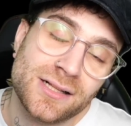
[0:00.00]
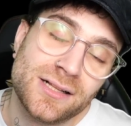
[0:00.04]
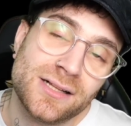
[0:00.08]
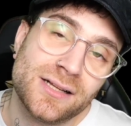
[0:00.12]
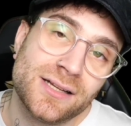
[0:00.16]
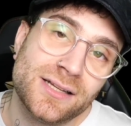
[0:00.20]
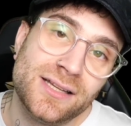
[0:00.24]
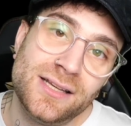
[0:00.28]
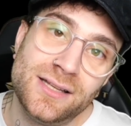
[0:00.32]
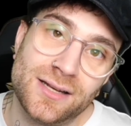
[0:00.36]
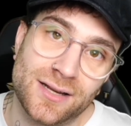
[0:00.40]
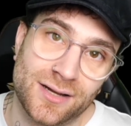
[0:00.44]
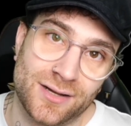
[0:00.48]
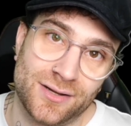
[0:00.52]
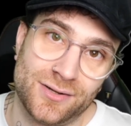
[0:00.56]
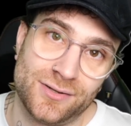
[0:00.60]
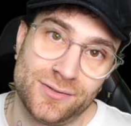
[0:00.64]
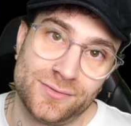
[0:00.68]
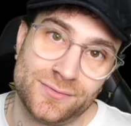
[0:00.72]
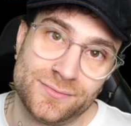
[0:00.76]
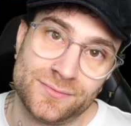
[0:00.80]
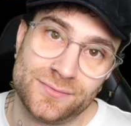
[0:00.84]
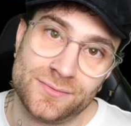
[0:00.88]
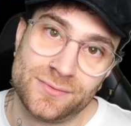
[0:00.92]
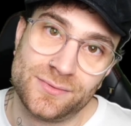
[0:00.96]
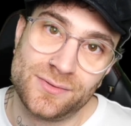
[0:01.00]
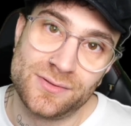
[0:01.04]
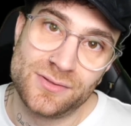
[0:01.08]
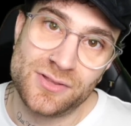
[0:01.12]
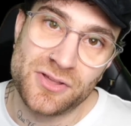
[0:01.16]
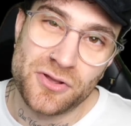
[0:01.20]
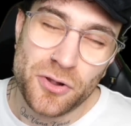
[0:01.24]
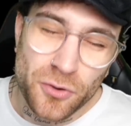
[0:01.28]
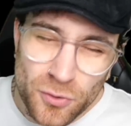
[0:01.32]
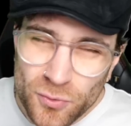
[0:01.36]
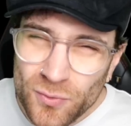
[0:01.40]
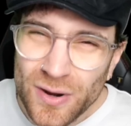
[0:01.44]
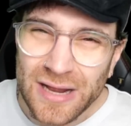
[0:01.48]
You know, the
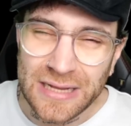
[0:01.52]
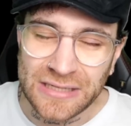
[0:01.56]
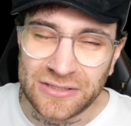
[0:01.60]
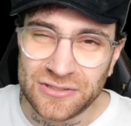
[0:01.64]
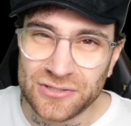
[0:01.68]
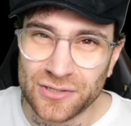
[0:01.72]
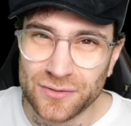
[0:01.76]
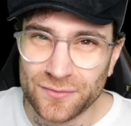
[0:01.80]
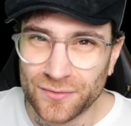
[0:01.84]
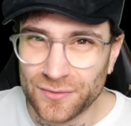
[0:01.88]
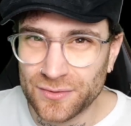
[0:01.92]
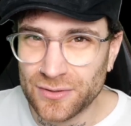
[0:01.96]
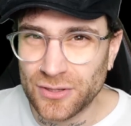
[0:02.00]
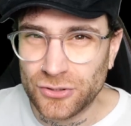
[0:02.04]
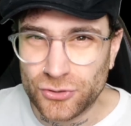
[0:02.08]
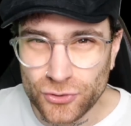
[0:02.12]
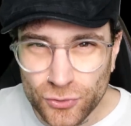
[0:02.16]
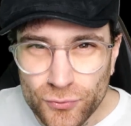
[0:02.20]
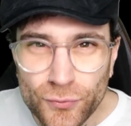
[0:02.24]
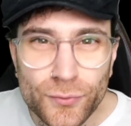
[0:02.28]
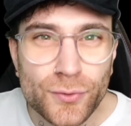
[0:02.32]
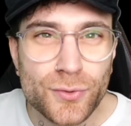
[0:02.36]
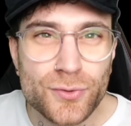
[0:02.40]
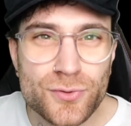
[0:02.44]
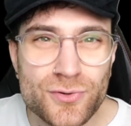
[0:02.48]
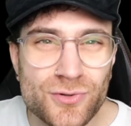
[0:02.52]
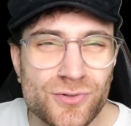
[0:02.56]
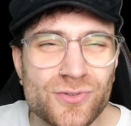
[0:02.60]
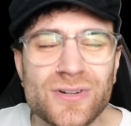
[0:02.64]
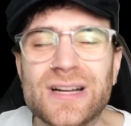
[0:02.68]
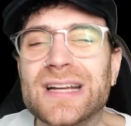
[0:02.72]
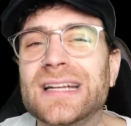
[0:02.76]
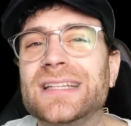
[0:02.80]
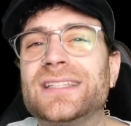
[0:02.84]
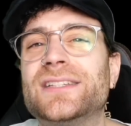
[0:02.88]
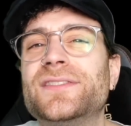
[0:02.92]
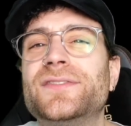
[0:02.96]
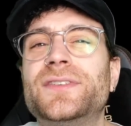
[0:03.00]
grit, the true
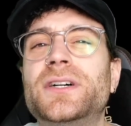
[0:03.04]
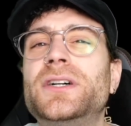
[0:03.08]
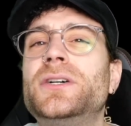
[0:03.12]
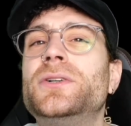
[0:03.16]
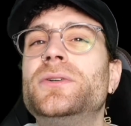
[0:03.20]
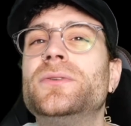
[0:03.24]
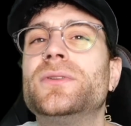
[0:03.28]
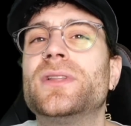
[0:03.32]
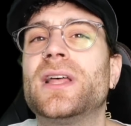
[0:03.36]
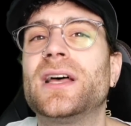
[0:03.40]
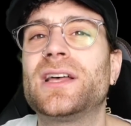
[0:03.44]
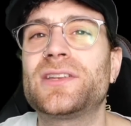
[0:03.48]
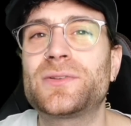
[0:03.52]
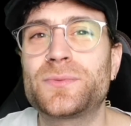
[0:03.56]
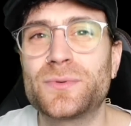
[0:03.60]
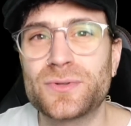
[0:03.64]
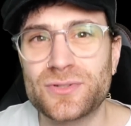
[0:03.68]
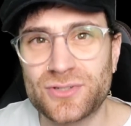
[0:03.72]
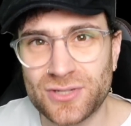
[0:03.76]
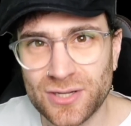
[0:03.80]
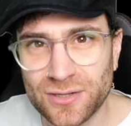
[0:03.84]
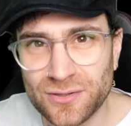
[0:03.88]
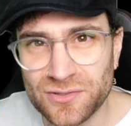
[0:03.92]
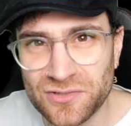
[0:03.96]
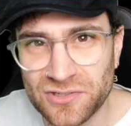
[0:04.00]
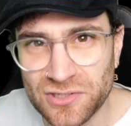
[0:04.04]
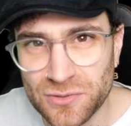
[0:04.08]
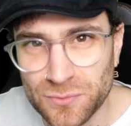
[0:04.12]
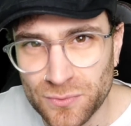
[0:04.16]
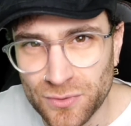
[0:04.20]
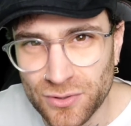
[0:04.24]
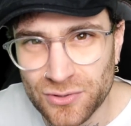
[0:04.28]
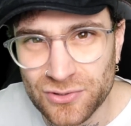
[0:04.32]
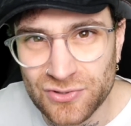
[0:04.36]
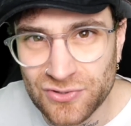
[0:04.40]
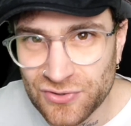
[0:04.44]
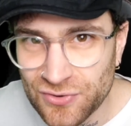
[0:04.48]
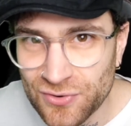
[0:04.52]
grit of old, that's what Chelsea
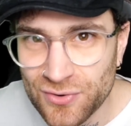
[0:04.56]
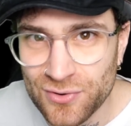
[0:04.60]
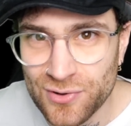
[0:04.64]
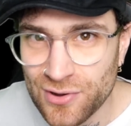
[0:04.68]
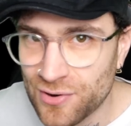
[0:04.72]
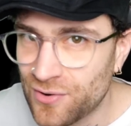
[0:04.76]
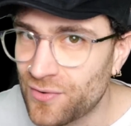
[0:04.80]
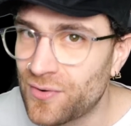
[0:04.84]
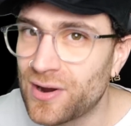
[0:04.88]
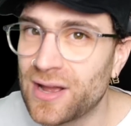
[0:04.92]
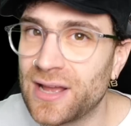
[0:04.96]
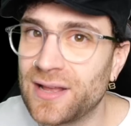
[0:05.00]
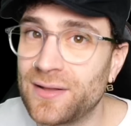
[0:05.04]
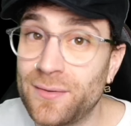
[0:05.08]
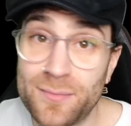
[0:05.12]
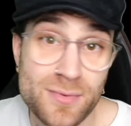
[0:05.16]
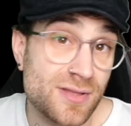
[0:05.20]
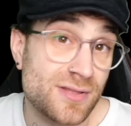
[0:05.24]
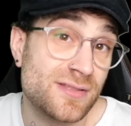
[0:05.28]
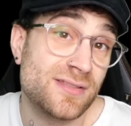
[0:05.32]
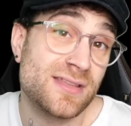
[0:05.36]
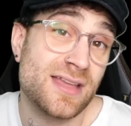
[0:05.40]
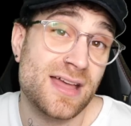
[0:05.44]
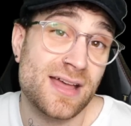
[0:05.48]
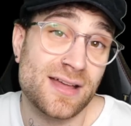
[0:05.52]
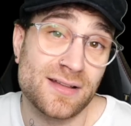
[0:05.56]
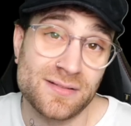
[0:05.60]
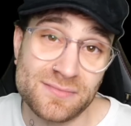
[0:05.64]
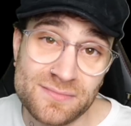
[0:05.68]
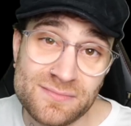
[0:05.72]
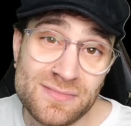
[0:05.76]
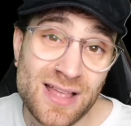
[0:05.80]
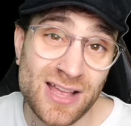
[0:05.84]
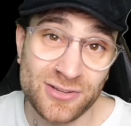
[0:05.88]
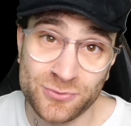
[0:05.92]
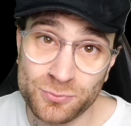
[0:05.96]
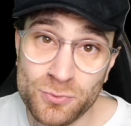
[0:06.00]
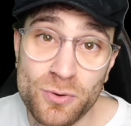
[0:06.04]
was, true grit. I mean, yeah,
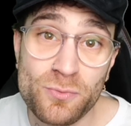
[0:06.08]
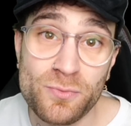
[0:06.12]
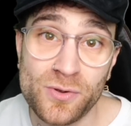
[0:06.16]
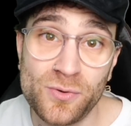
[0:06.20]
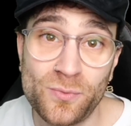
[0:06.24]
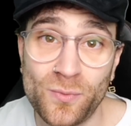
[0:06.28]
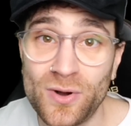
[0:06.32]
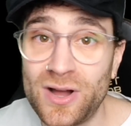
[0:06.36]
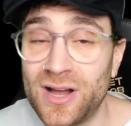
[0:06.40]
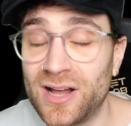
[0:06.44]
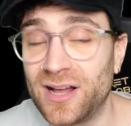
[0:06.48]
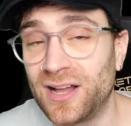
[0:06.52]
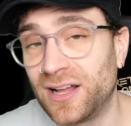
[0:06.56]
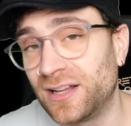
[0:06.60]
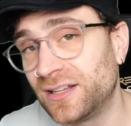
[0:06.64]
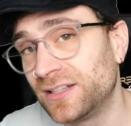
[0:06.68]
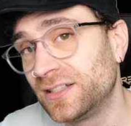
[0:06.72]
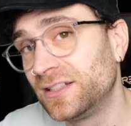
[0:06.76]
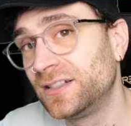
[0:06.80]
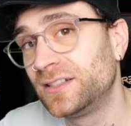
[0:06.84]
that's what we were.